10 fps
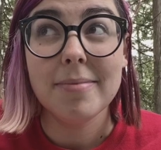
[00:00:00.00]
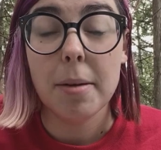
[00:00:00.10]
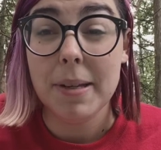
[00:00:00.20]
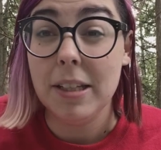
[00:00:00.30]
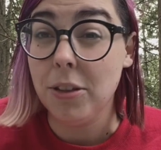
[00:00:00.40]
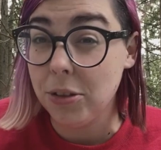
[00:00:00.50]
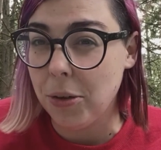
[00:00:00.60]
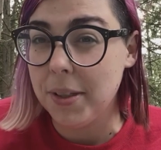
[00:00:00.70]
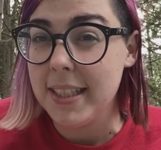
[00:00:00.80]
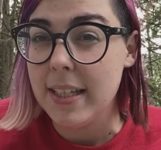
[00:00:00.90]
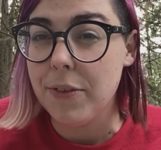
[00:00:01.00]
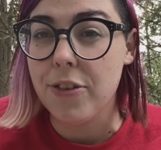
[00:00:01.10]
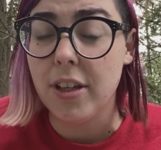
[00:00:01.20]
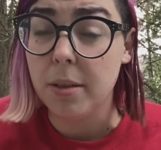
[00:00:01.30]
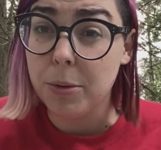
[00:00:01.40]
I mean, you'll know this if you
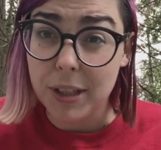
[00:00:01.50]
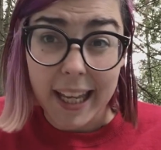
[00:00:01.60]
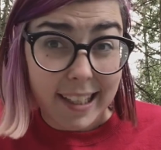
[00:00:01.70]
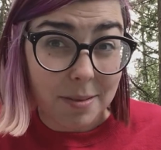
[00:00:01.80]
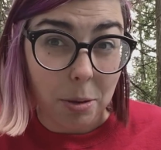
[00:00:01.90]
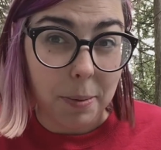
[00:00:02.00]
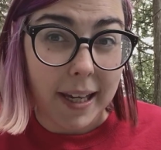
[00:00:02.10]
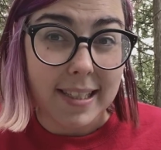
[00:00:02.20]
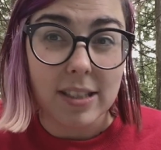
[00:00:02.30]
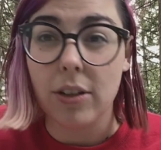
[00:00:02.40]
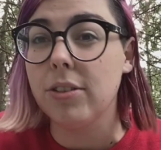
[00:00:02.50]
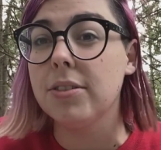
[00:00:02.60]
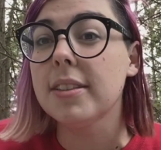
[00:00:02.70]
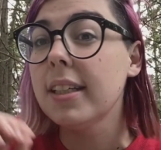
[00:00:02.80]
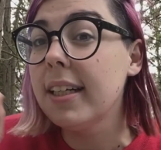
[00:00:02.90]
saw the Munekus Poupées
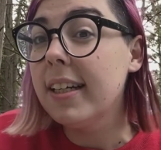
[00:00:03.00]
Dolls